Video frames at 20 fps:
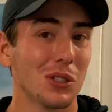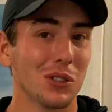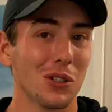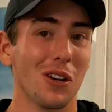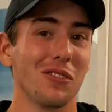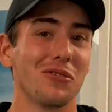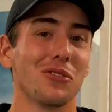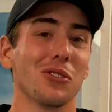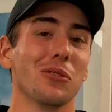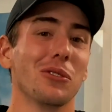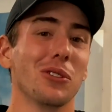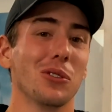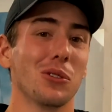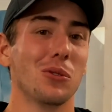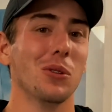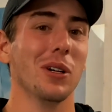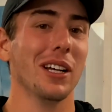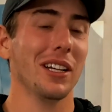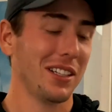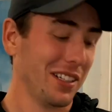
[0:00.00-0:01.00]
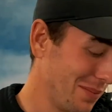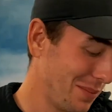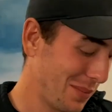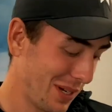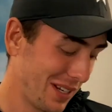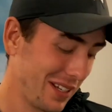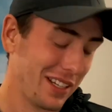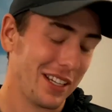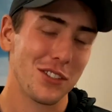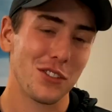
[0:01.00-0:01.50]
a golfer real quick,
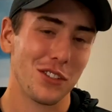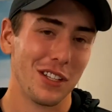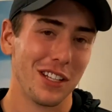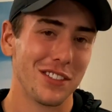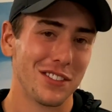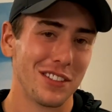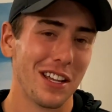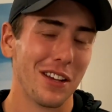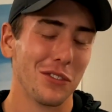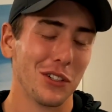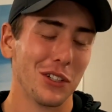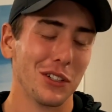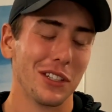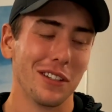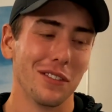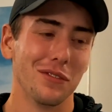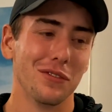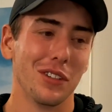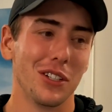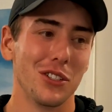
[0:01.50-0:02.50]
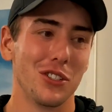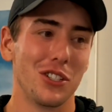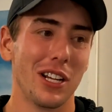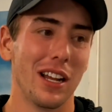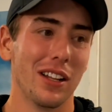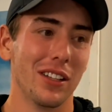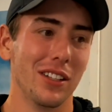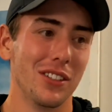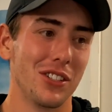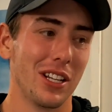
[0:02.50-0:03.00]
but it's, it's definitely a fun
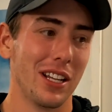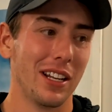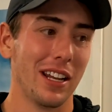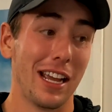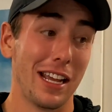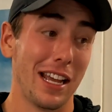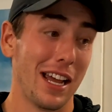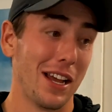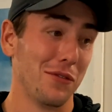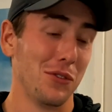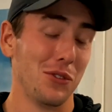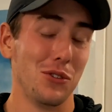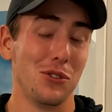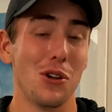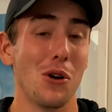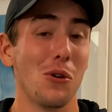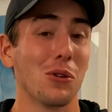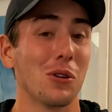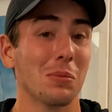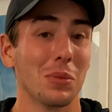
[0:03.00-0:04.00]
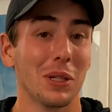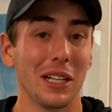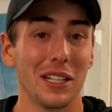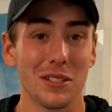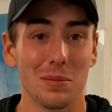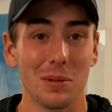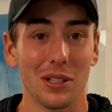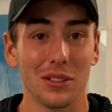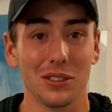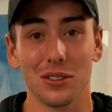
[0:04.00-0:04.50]
challenge, and I have no
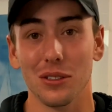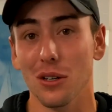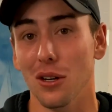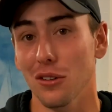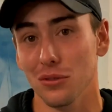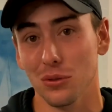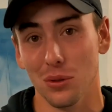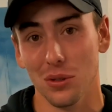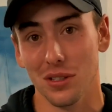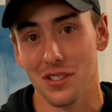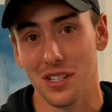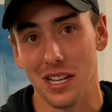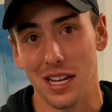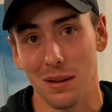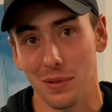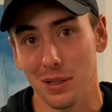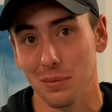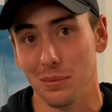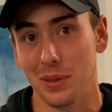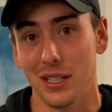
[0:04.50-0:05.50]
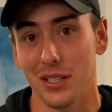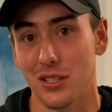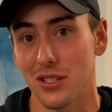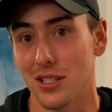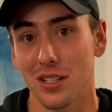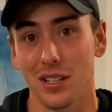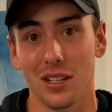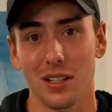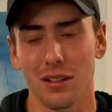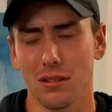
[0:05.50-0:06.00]
complaints about the golf course, Hammock
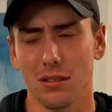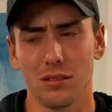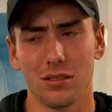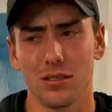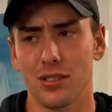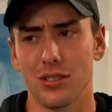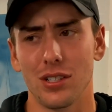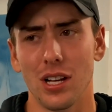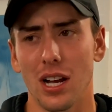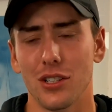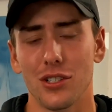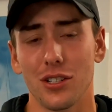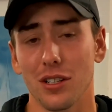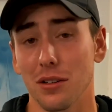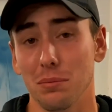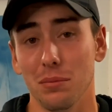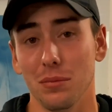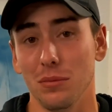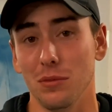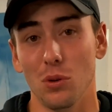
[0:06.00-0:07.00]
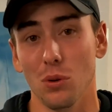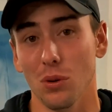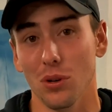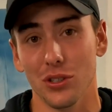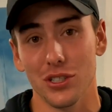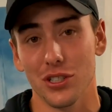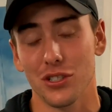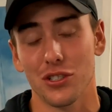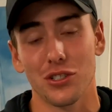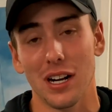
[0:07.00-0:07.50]
Beach. Such a
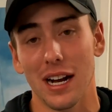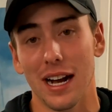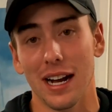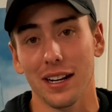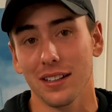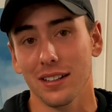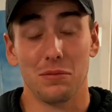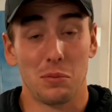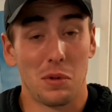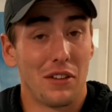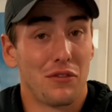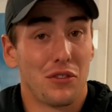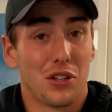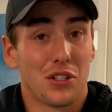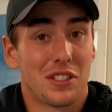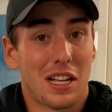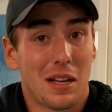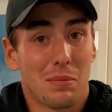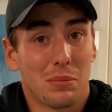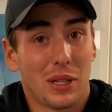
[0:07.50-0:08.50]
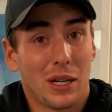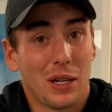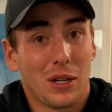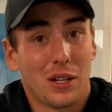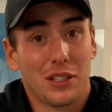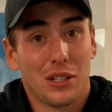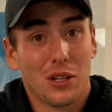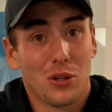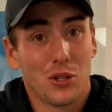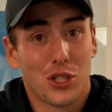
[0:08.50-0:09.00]
gorgeous track. My first time playing
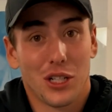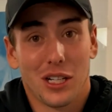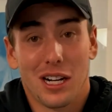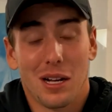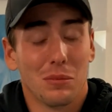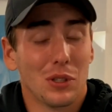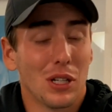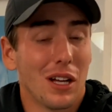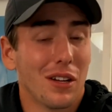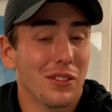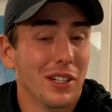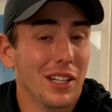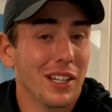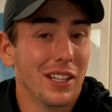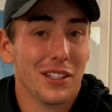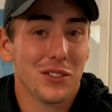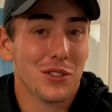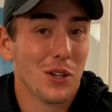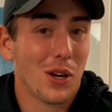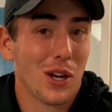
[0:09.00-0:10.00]
on the ocean, I'm loving it, it's